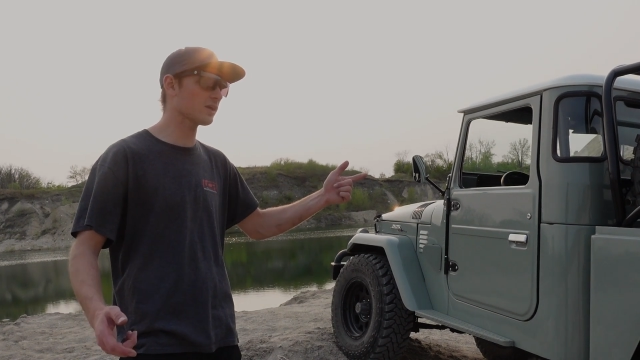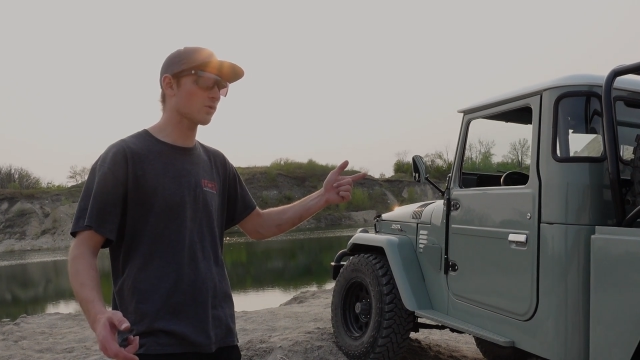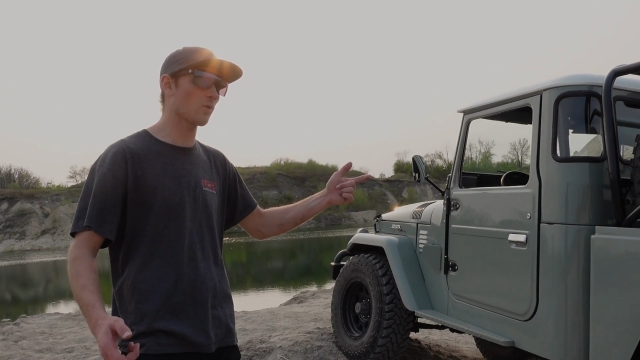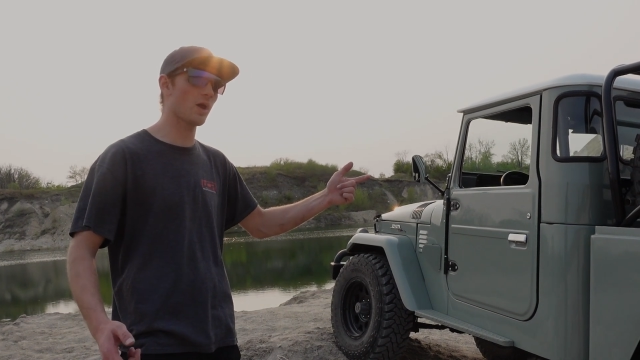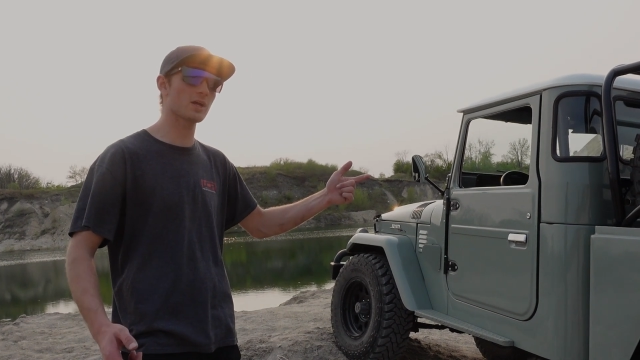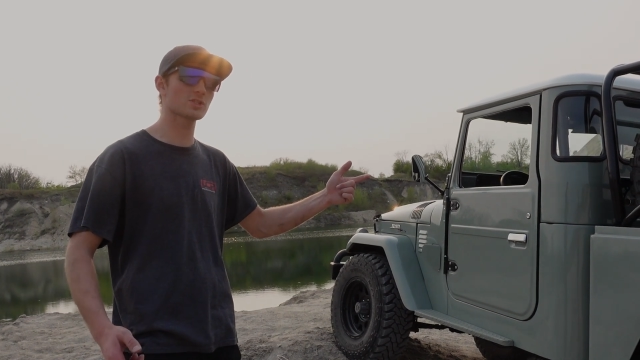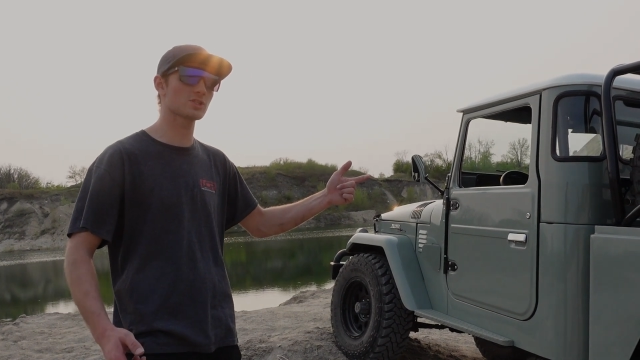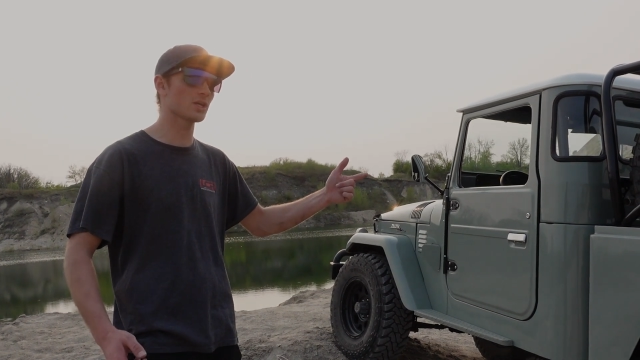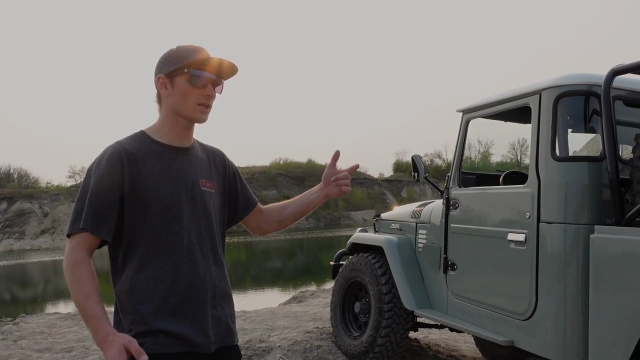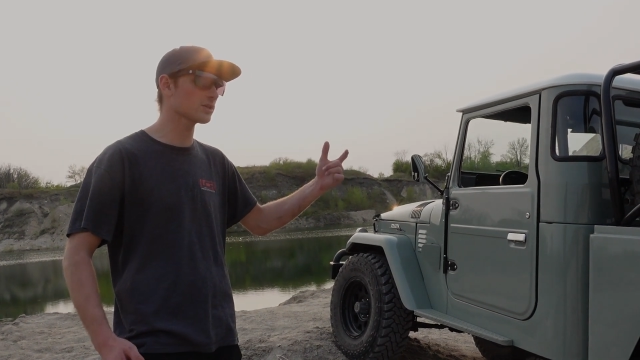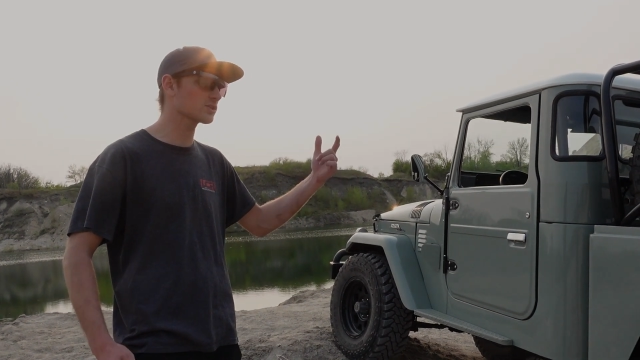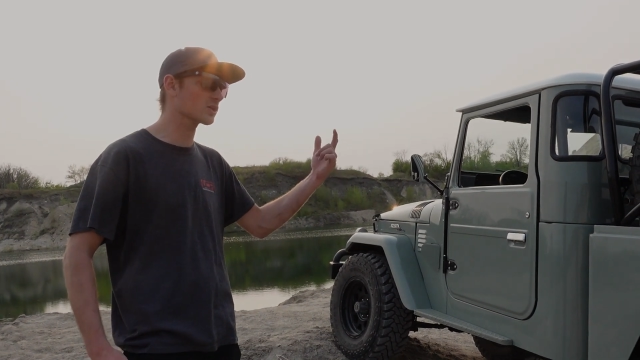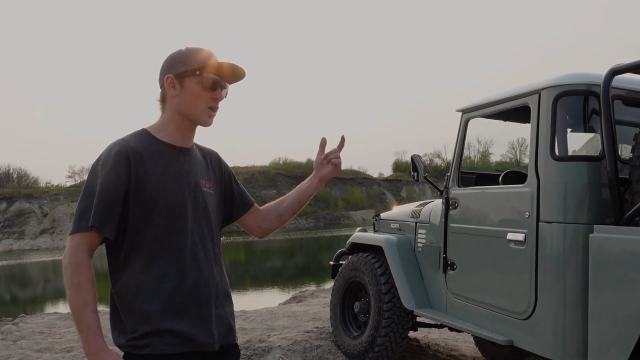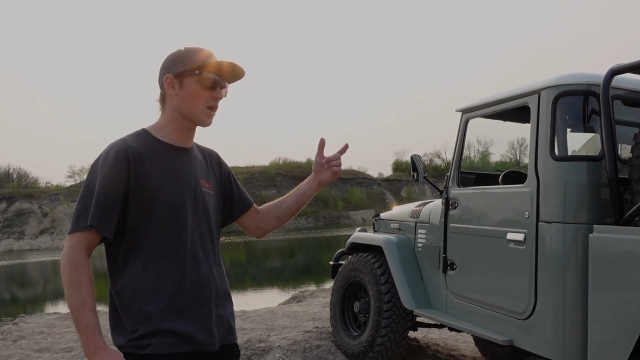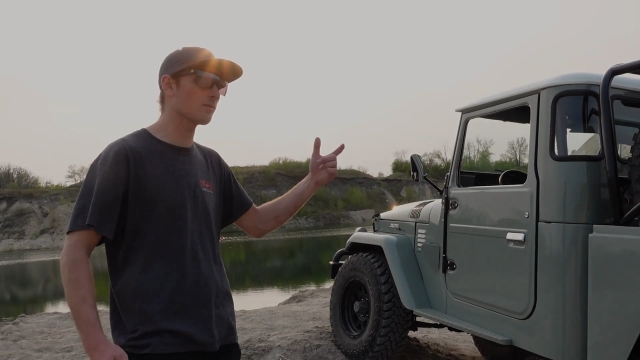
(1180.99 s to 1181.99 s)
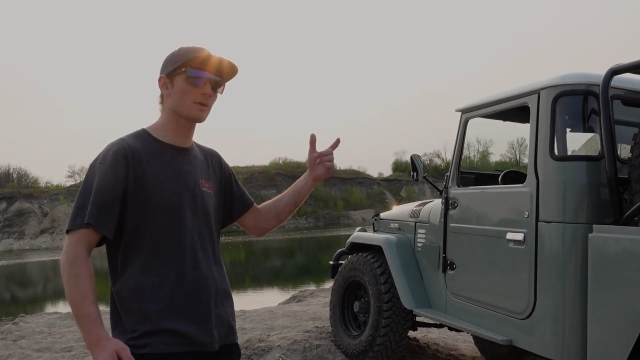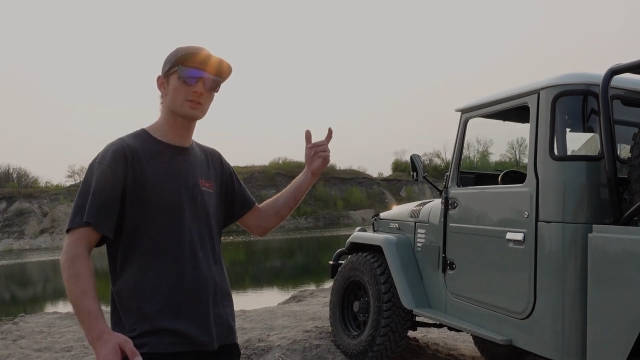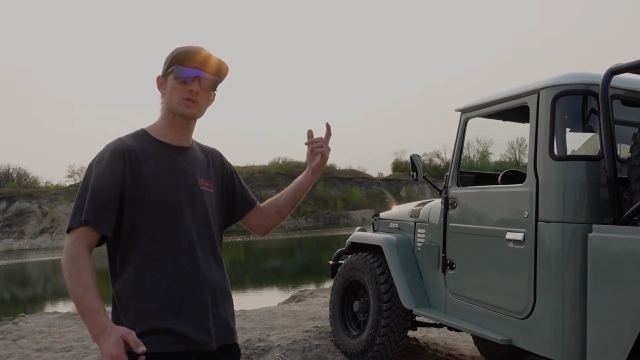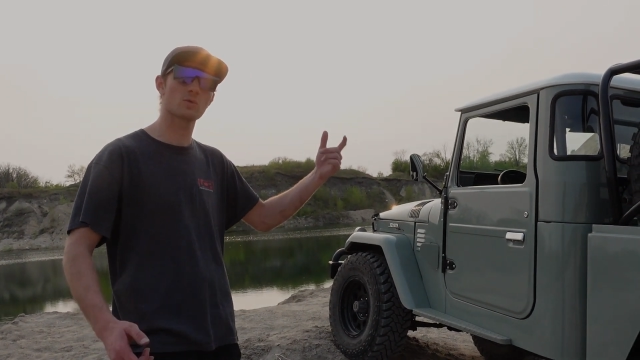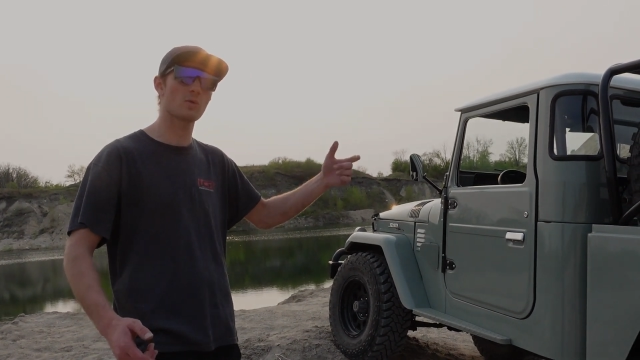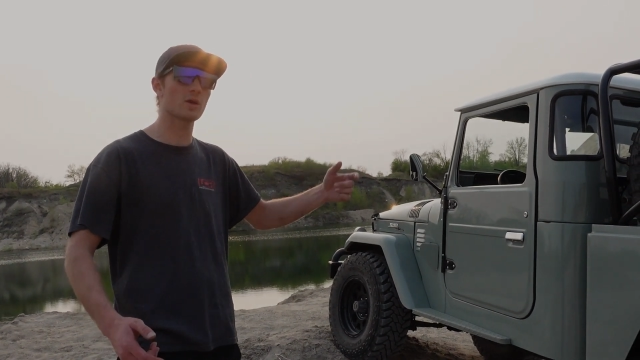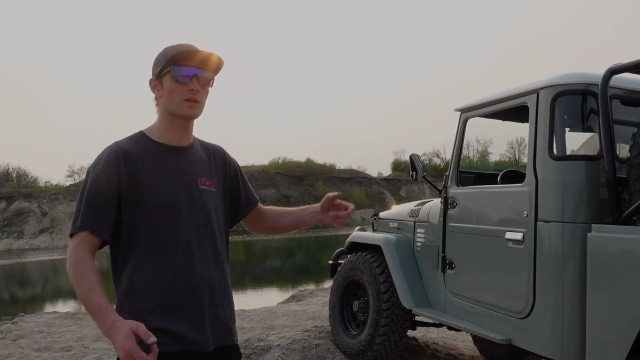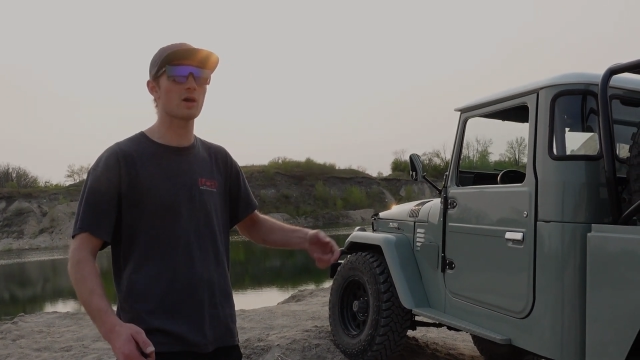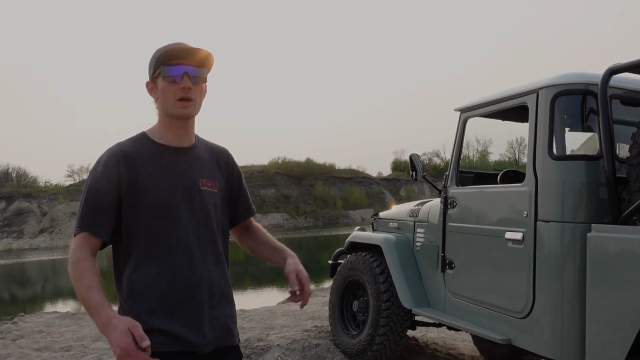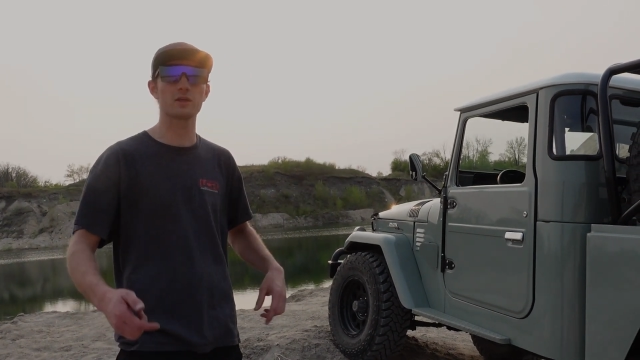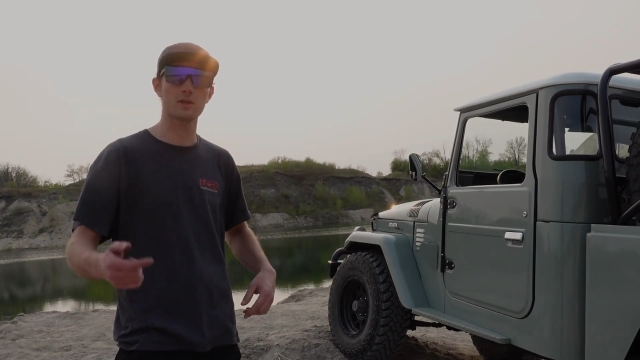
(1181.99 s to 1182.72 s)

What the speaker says: questions, comments, or whatnot,